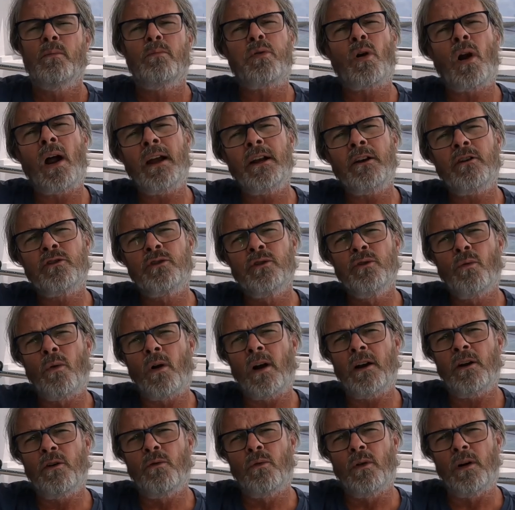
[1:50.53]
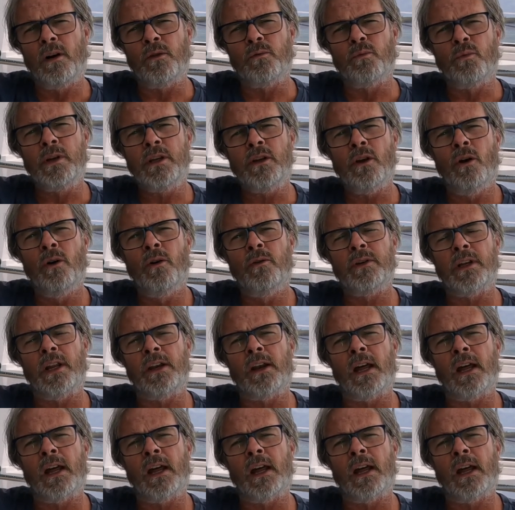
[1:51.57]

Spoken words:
Prior to Wild One, we owned a